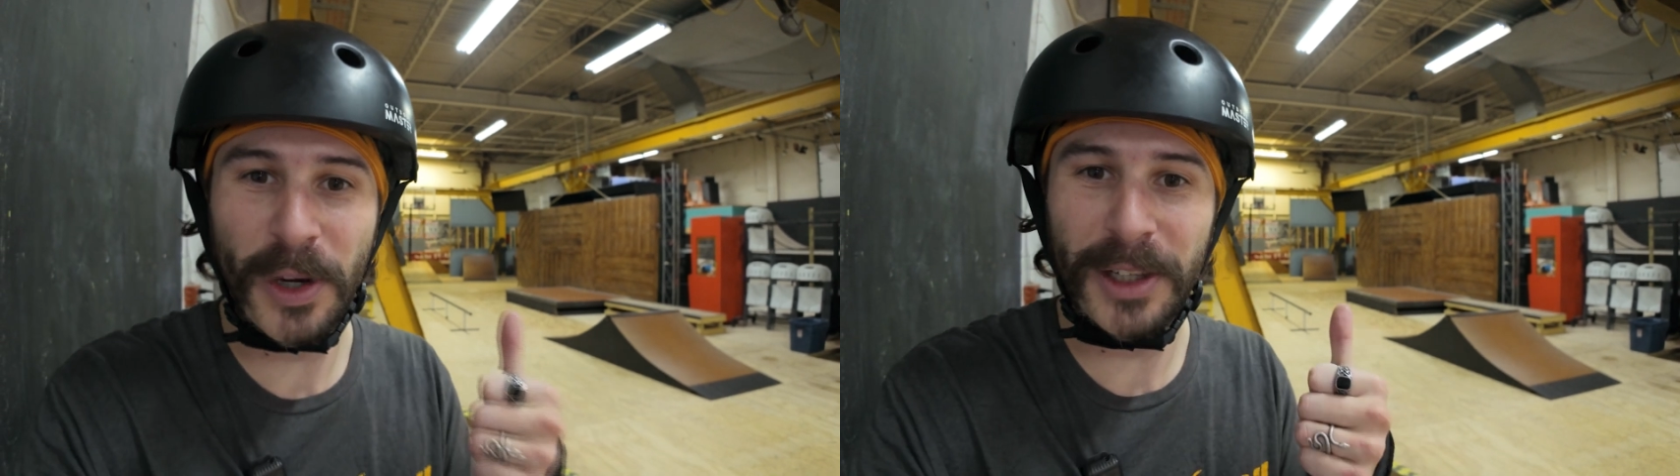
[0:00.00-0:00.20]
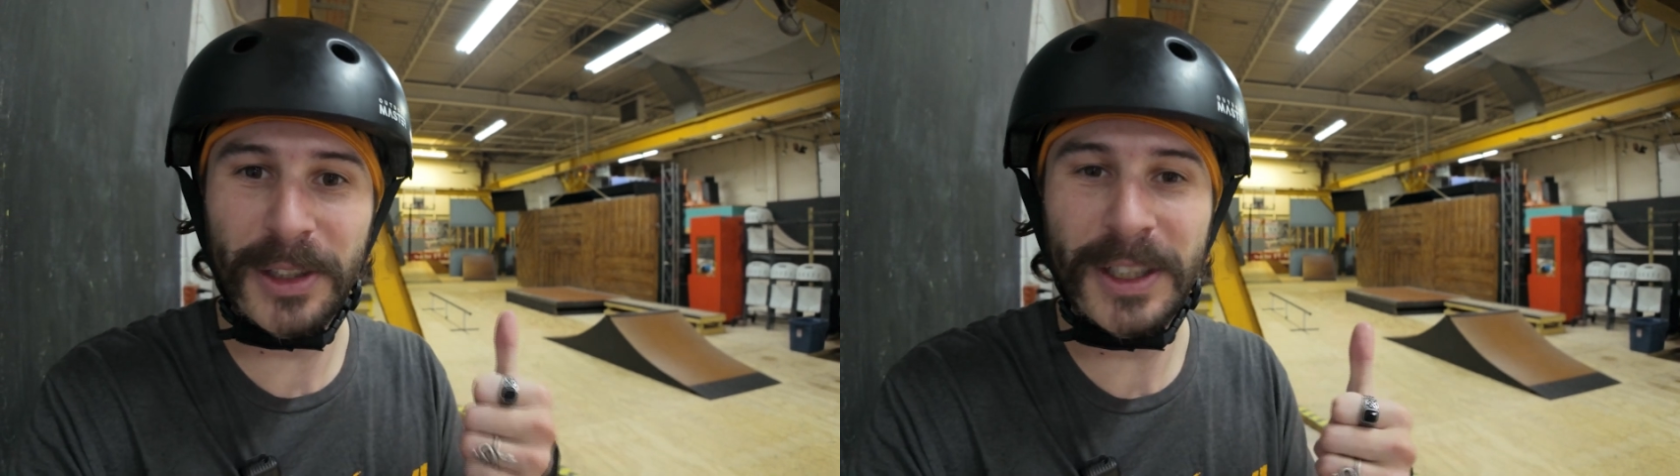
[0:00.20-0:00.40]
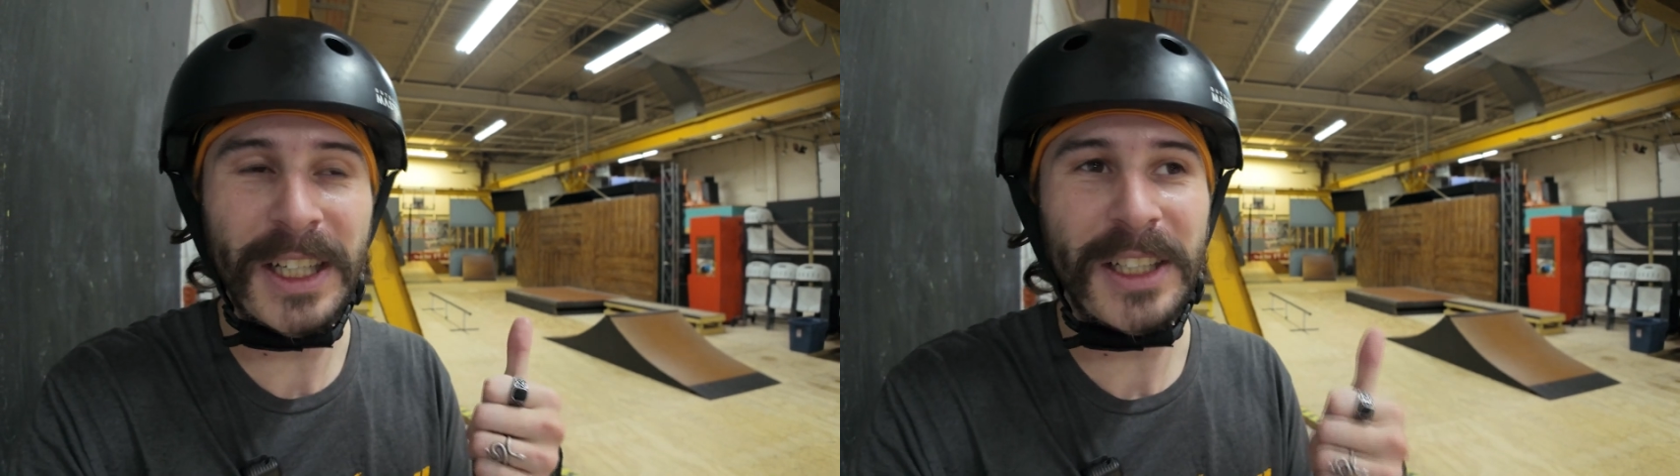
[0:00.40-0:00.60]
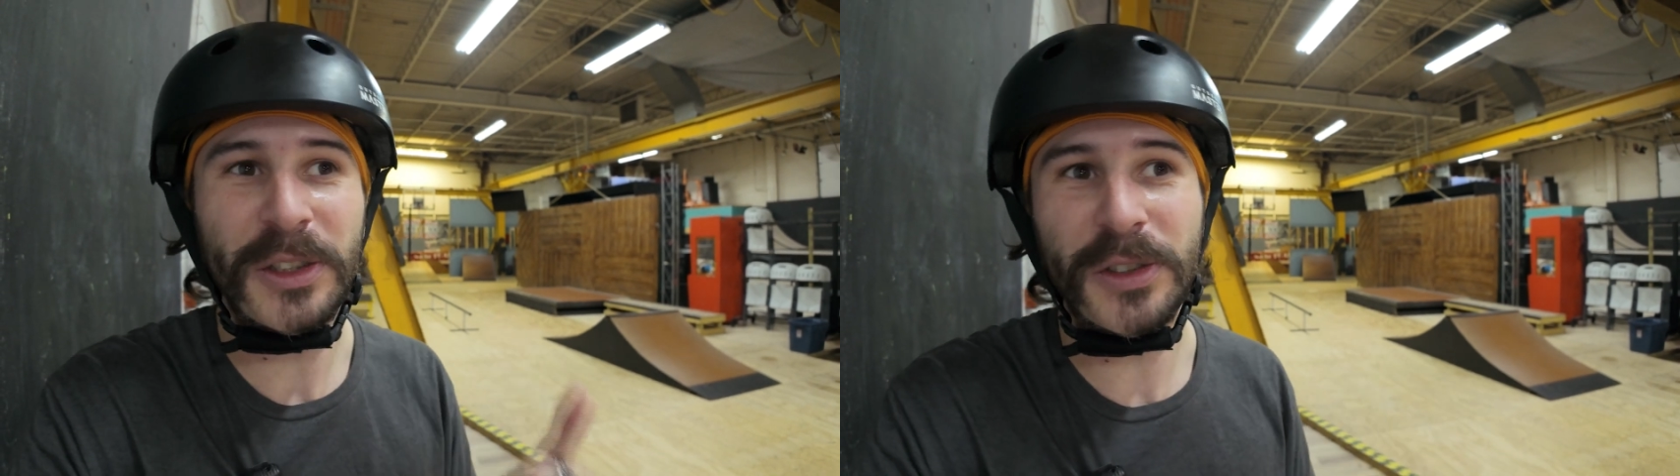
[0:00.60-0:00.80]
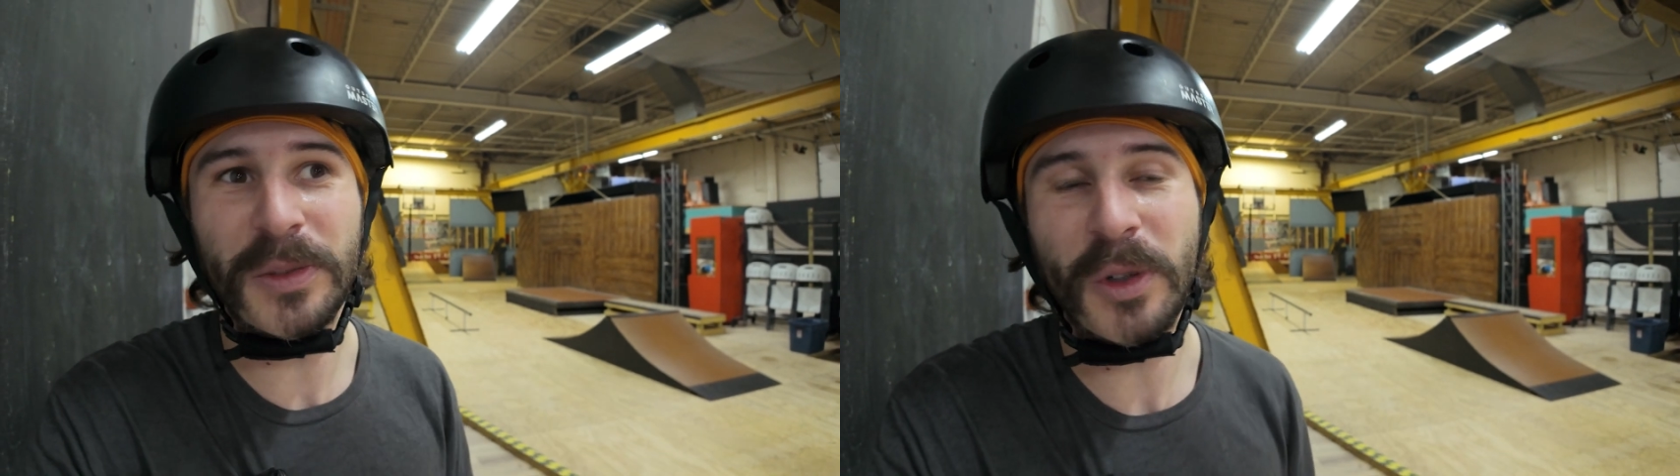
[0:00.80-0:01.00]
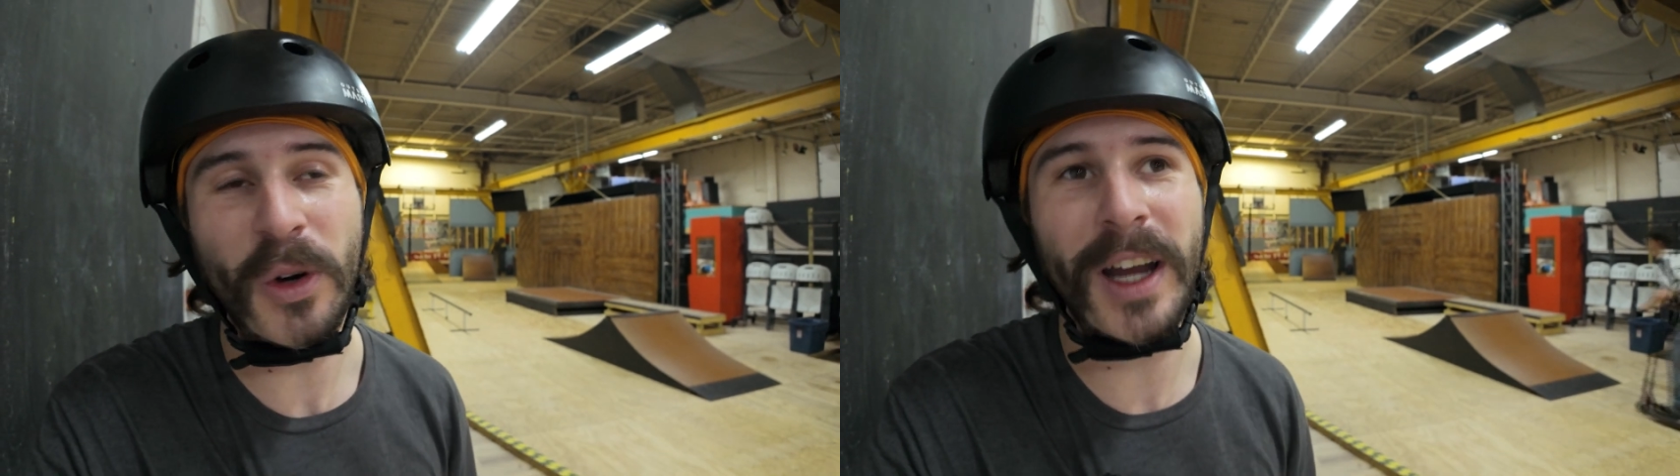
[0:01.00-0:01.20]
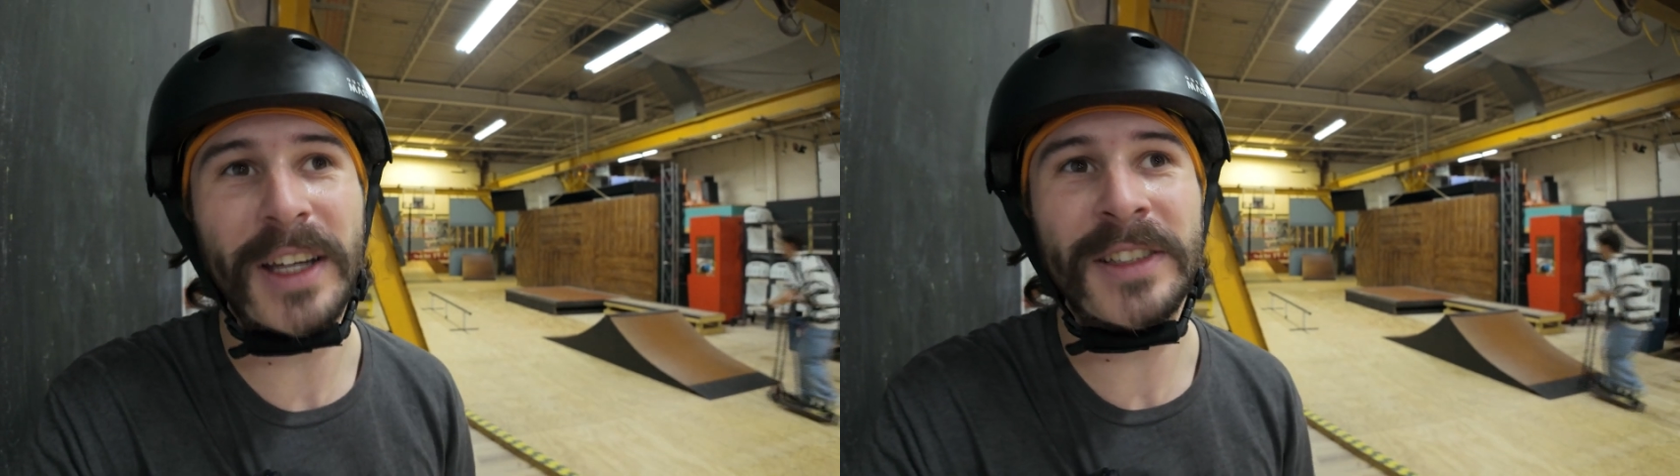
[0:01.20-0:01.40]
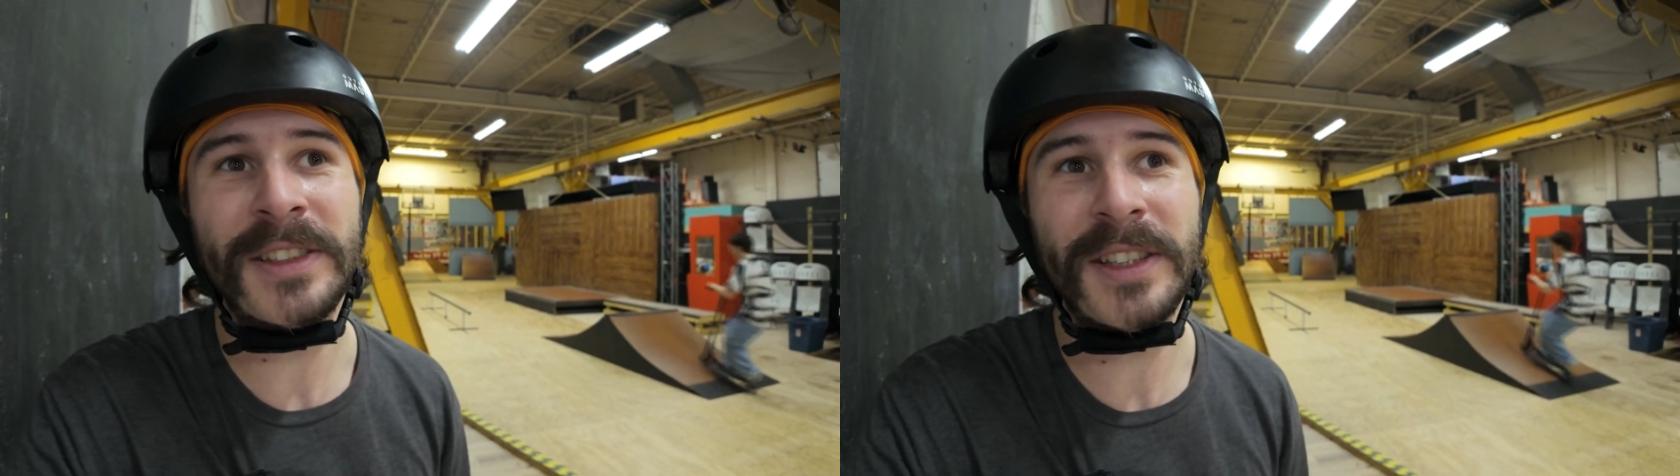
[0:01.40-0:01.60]
rail, do some
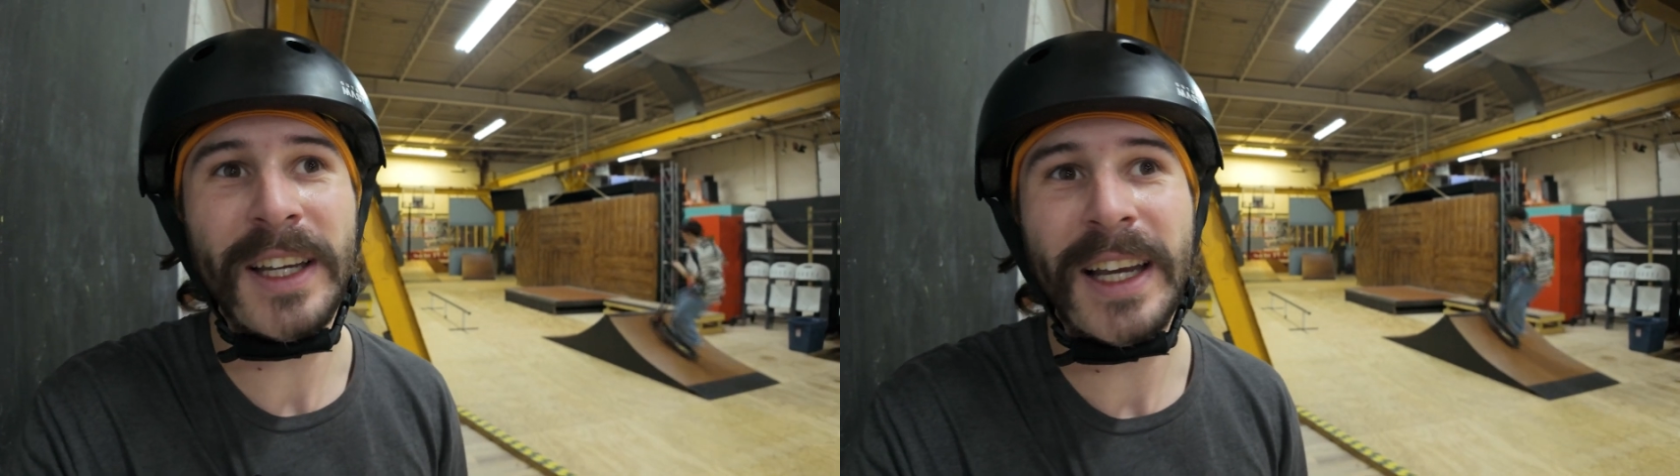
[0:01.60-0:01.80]
grinds,